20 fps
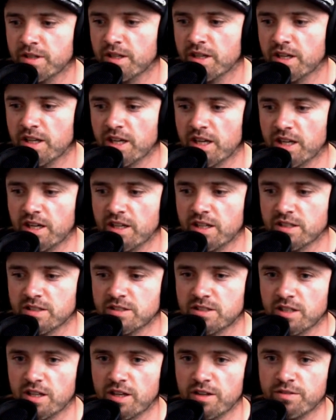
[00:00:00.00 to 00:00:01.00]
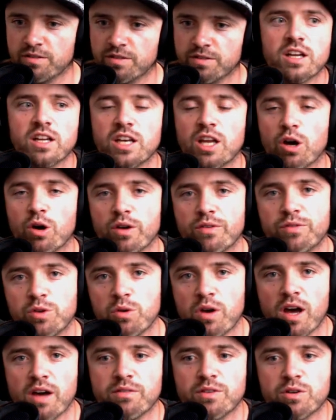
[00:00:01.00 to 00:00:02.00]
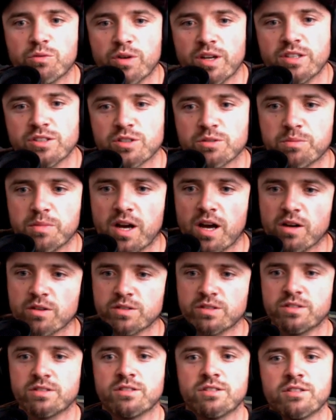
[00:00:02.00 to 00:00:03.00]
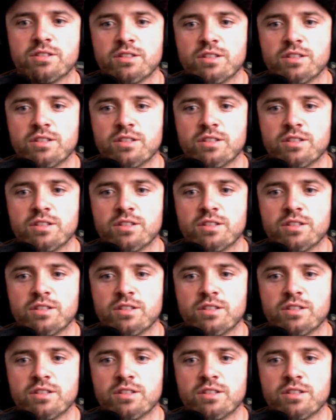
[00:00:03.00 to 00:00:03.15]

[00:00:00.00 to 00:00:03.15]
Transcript: and hit save. Now if you have a Razer mouse,